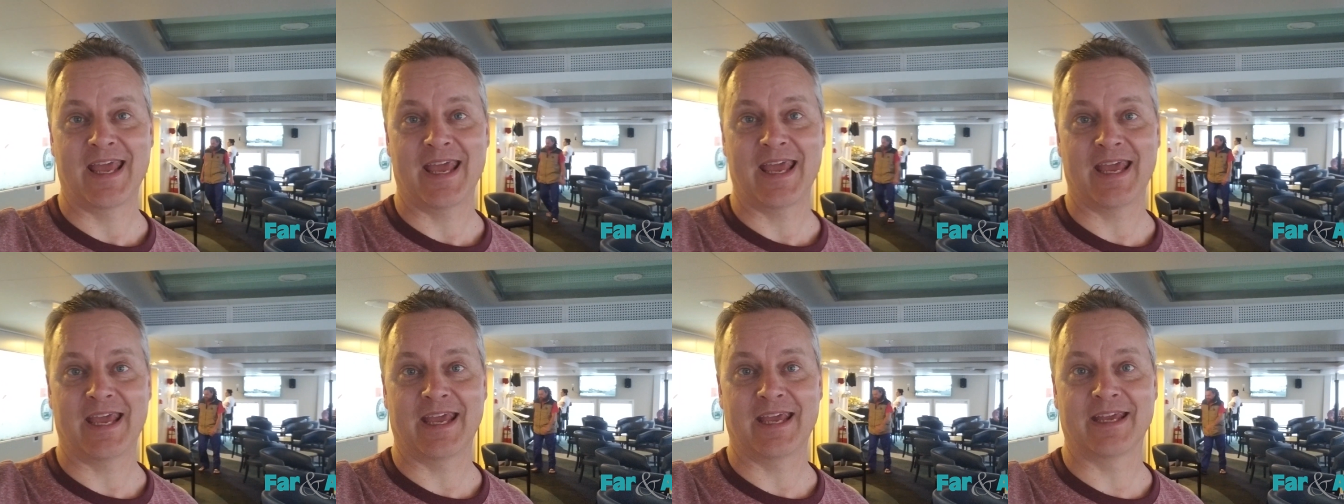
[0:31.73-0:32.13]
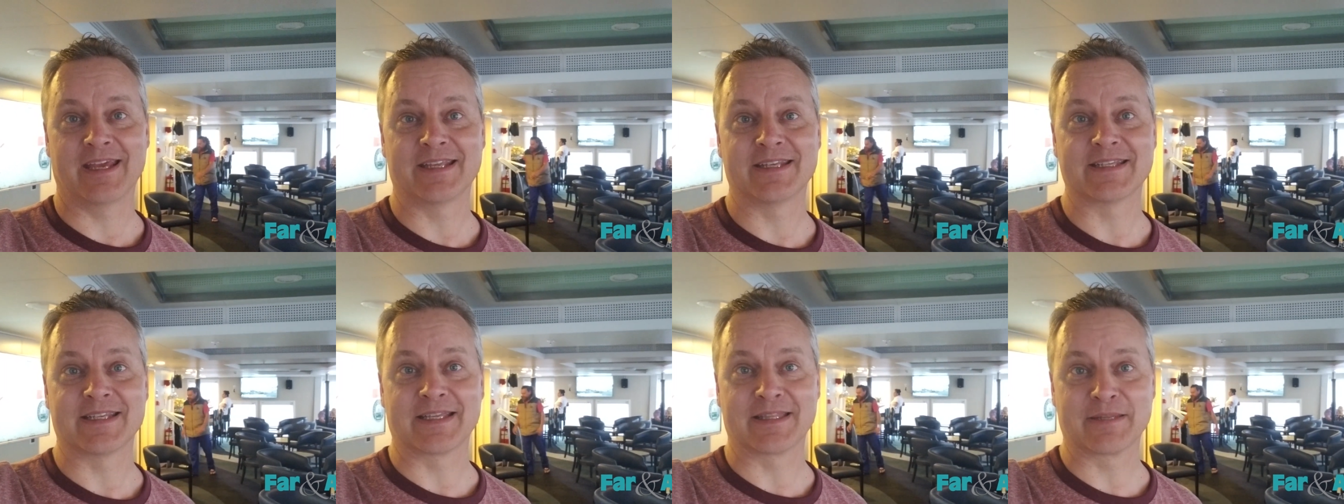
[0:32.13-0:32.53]

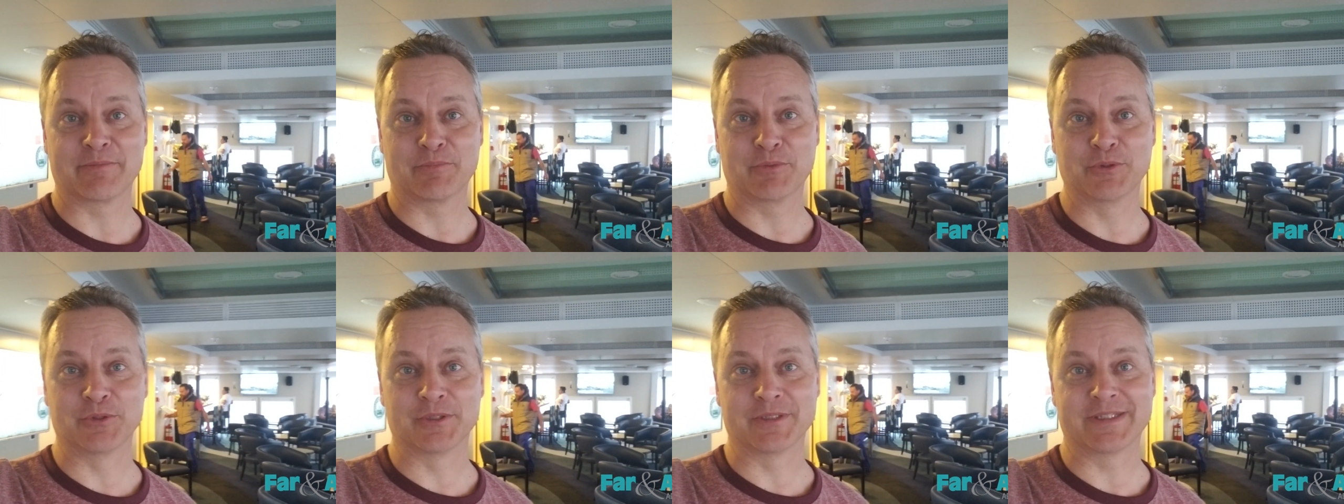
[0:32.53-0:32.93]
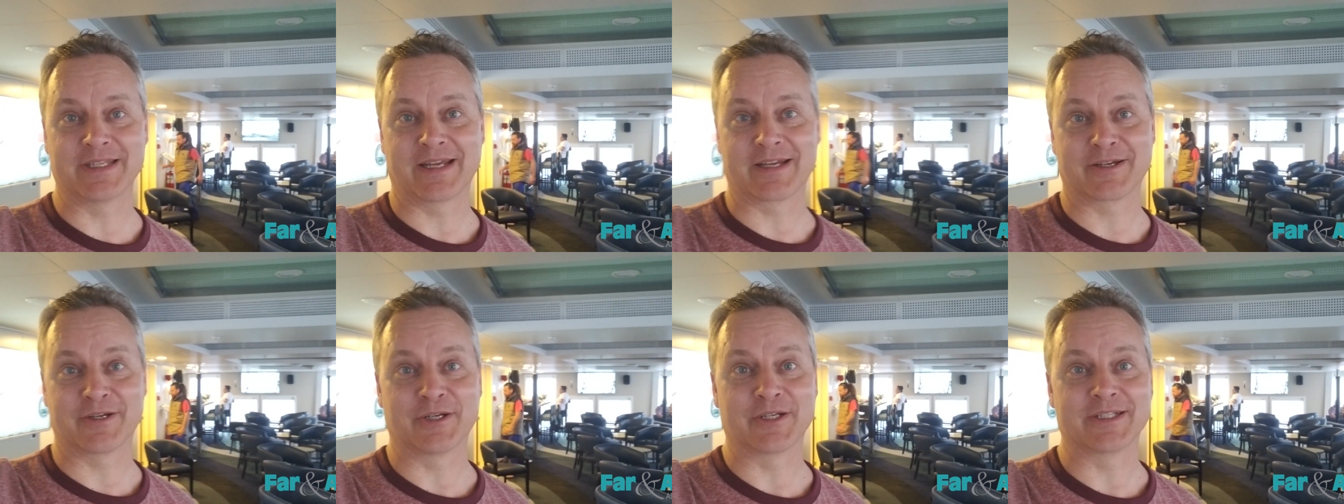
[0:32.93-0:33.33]
and at the pool
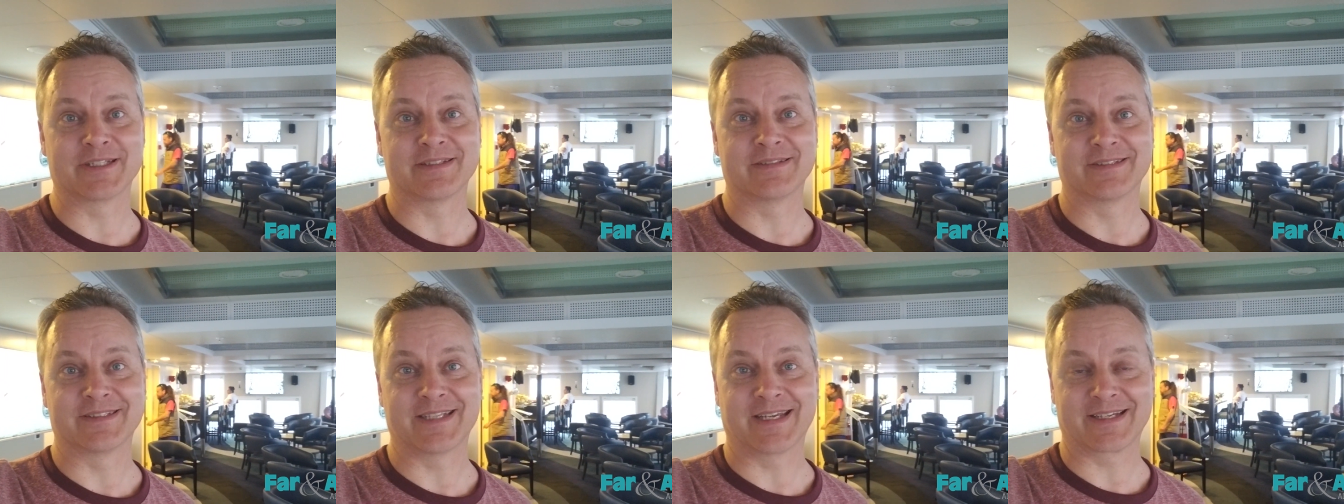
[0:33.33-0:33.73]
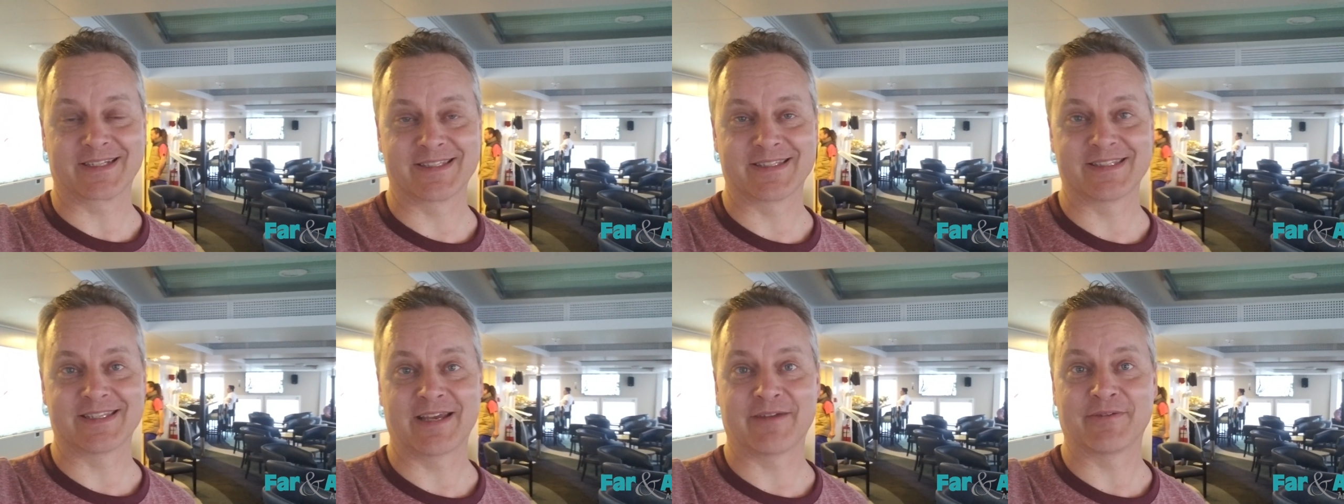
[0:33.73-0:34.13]
deck on
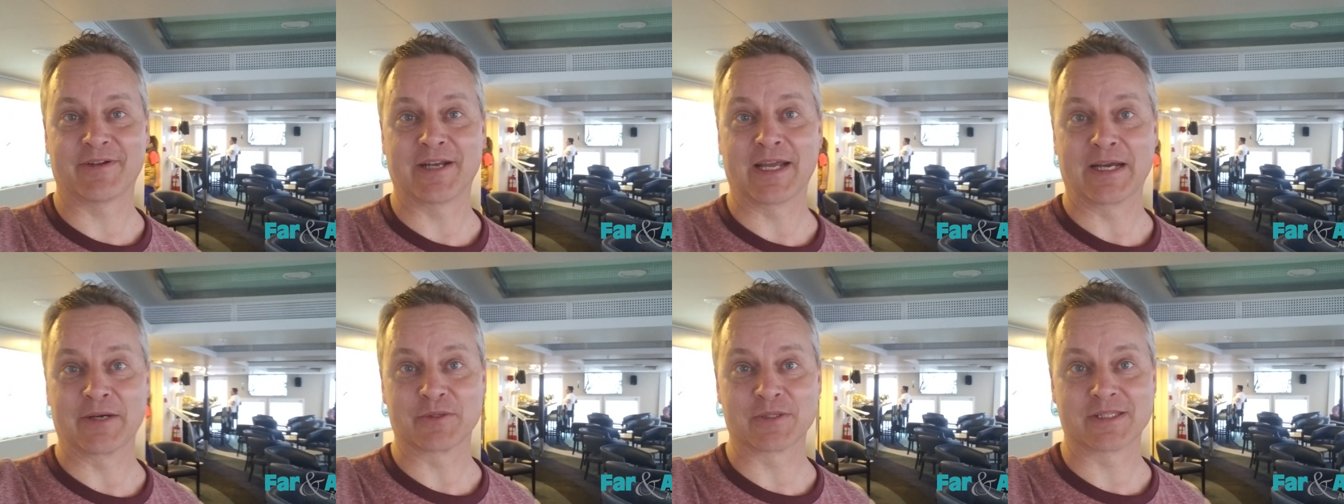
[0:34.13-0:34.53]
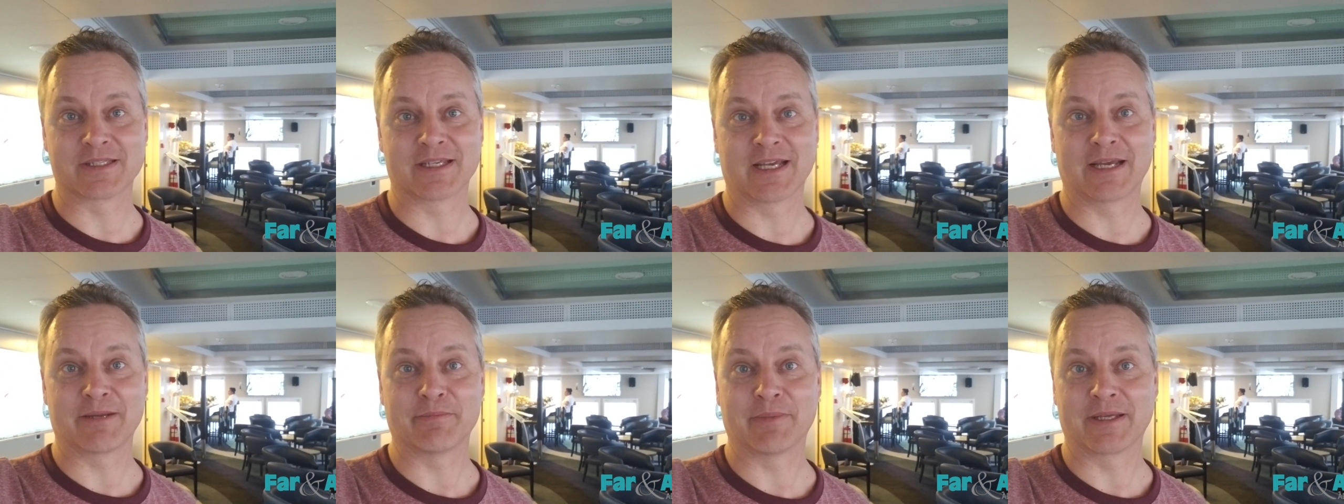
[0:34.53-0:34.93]
deck 7
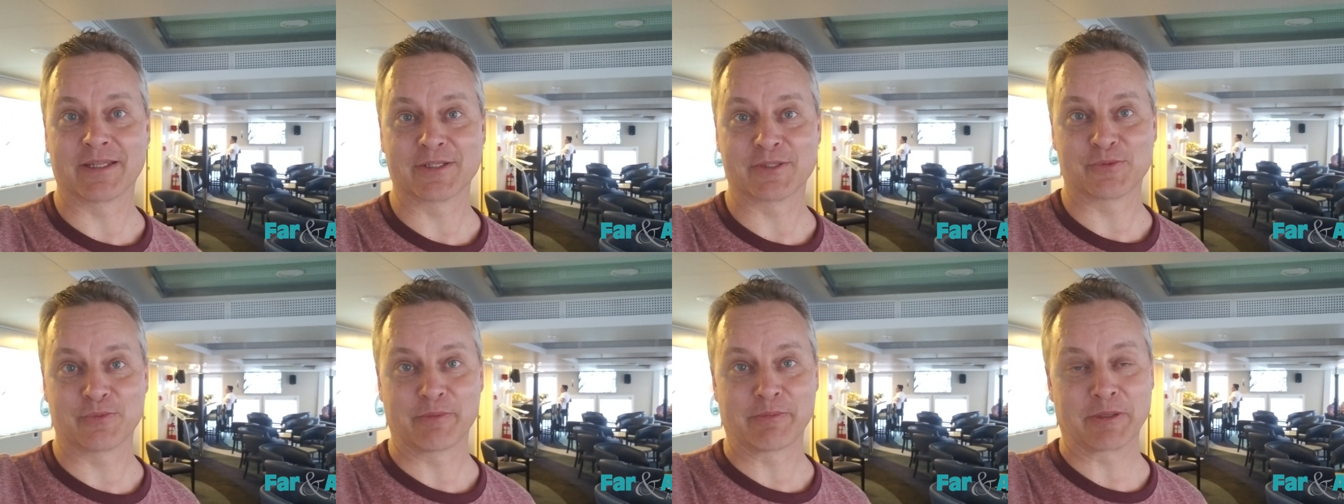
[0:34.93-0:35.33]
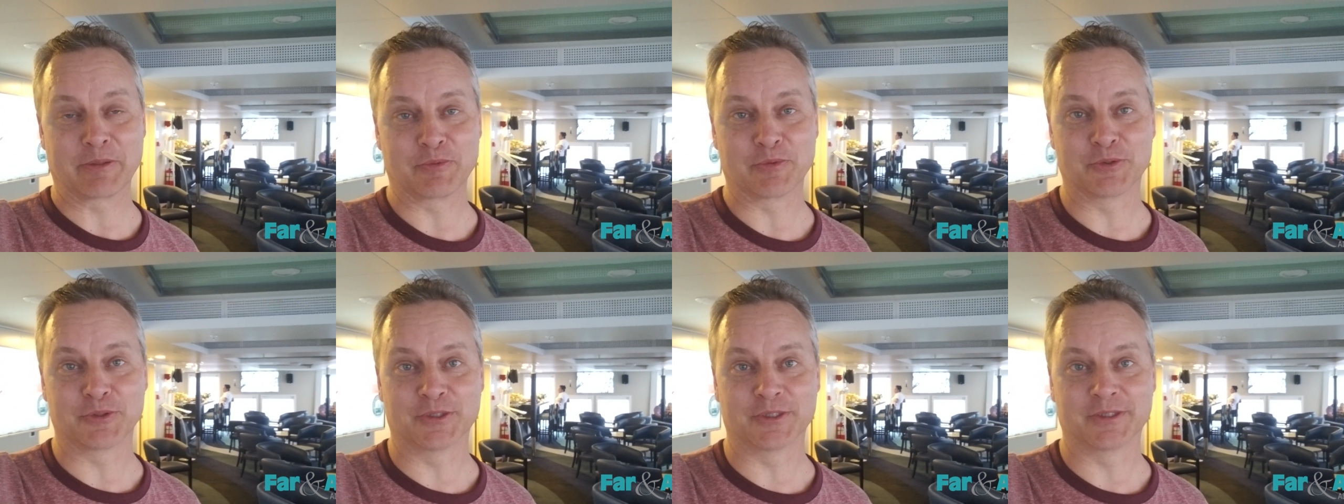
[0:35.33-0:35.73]
outside by the swimming pool.